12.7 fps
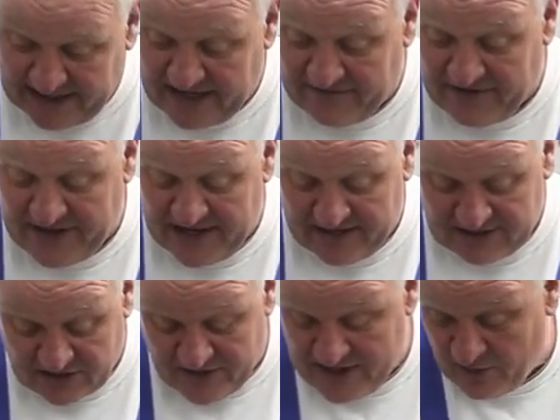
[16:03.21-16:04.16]
and everything.
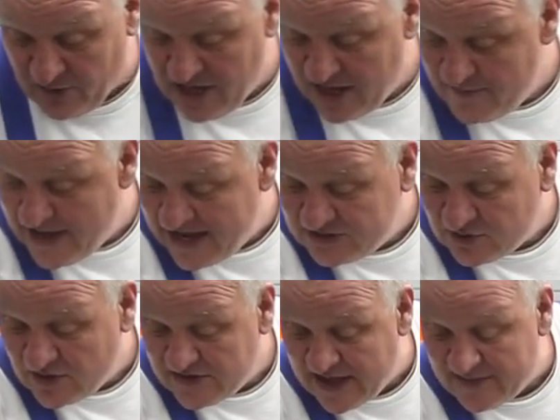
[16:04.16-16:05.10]
So that will come back to
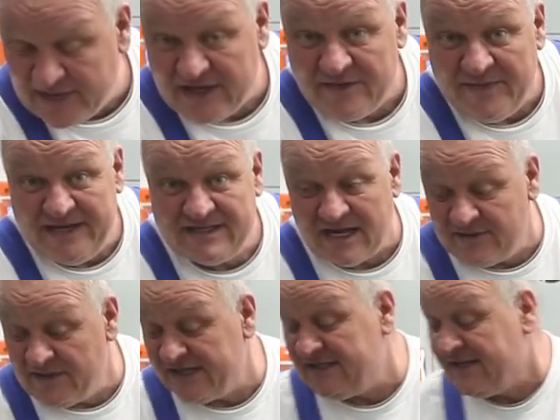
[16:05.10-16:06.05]
all that. But in the meantime,
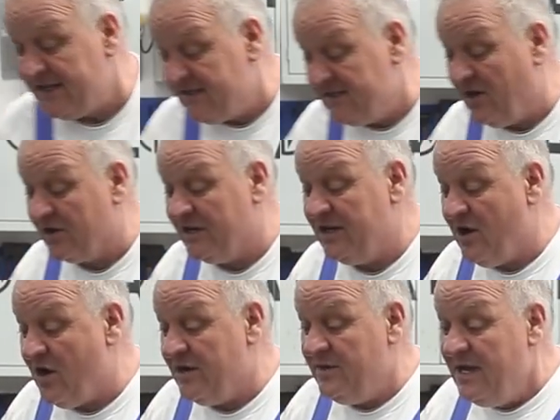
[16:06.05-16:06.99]
let's get started
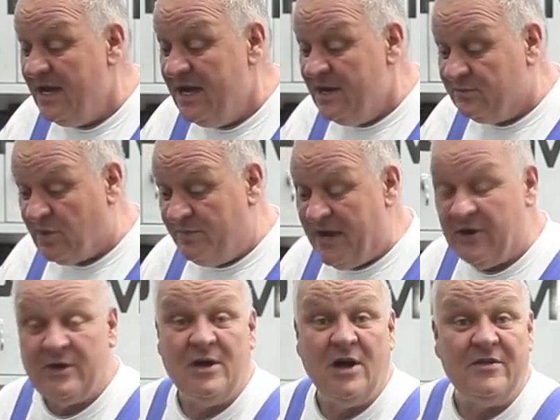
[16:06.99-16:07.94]
on
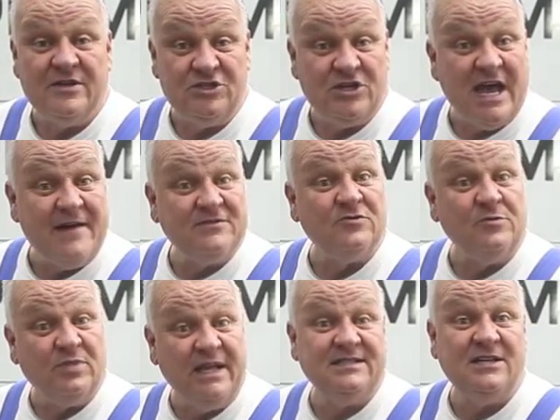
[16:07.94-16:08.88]
preparing all the shafts,
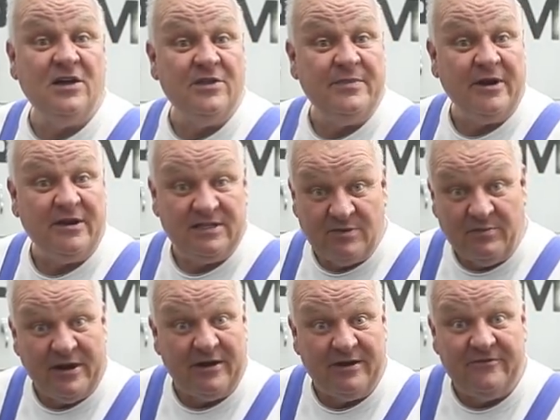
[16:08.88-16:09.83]
replacing all the bearings,
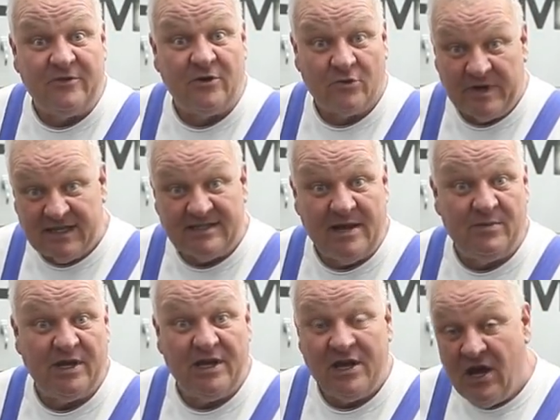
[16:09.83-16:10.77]
preparing for
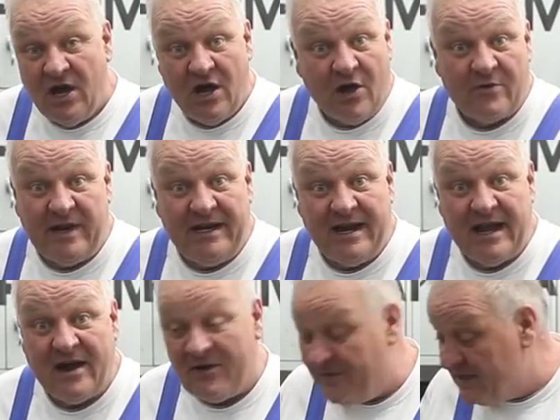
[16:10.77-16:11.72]
reassembly already
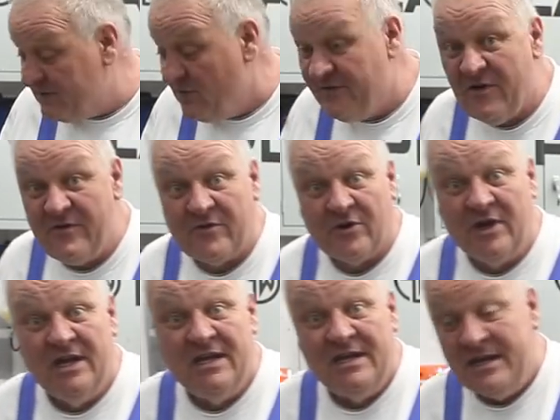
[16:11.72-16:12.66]
now. Let's move over
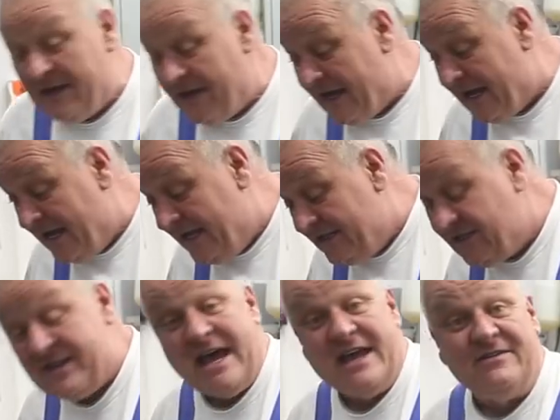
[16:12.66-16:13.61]
into
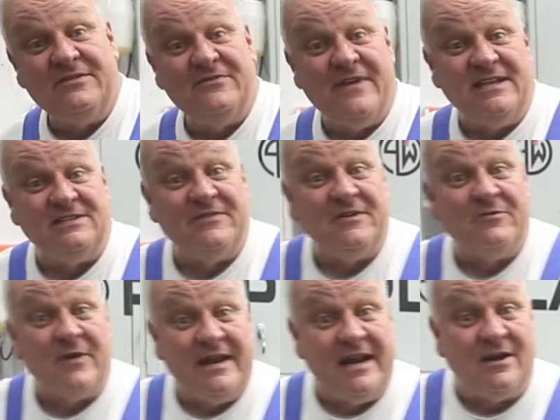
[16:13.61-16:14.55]
that phase of it
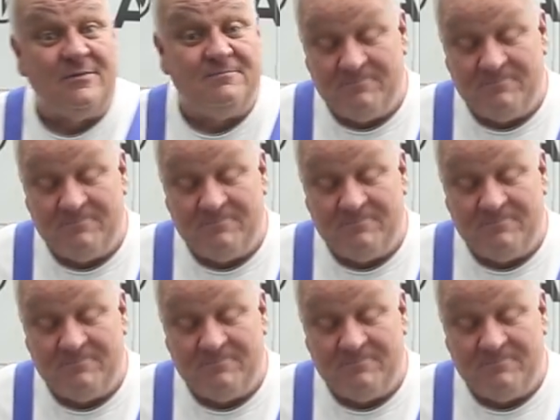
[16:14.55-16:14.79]
right now.